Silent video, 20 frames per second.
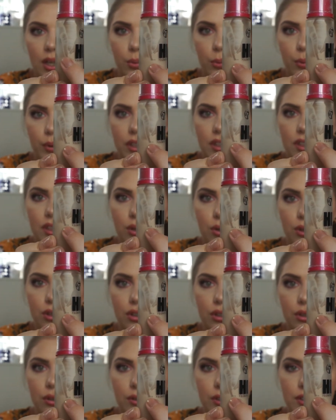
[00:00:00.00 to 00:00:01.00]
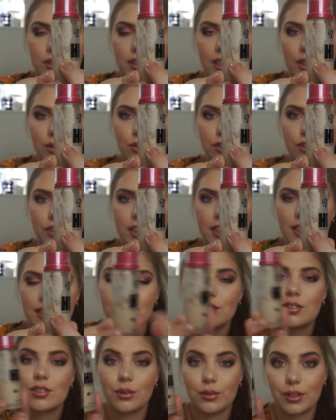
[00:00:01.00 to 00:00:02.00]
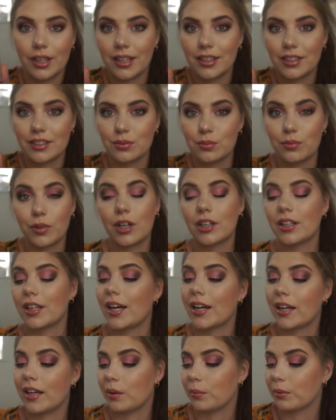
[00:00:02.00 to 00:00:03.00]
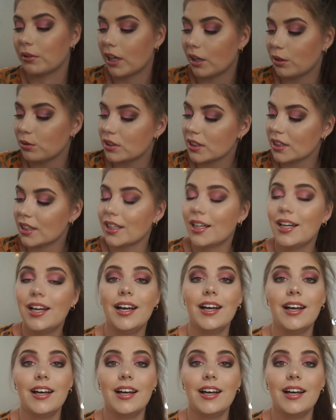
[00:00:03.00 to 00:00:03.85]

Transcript: window goes down to here, so that is what I am counting.